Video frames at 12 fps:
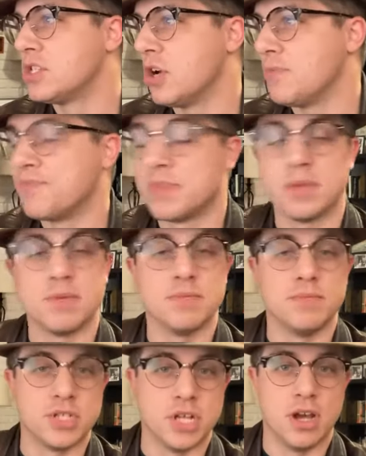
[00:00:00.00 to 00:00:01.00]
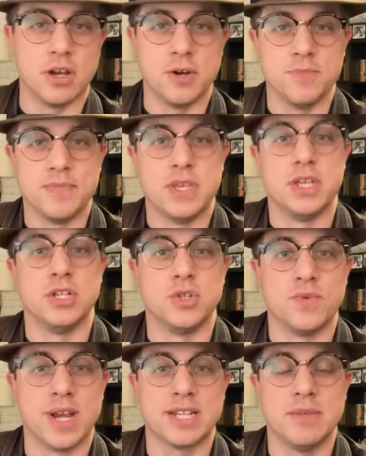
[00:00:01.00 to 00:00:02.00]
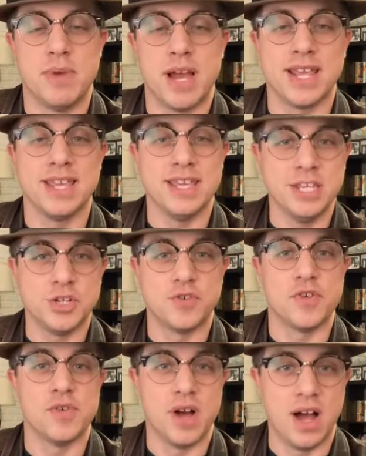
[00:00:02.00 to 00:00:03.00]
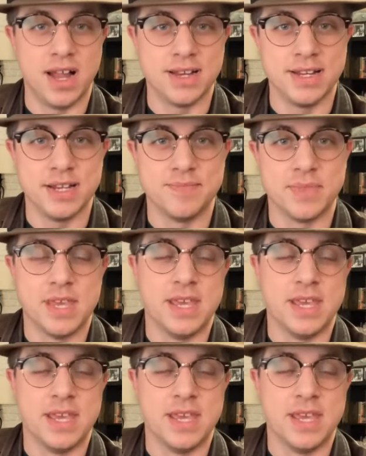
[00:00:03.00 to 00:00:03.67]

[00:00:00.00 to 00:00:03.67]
So, Matango, directed by Ichiro Honda.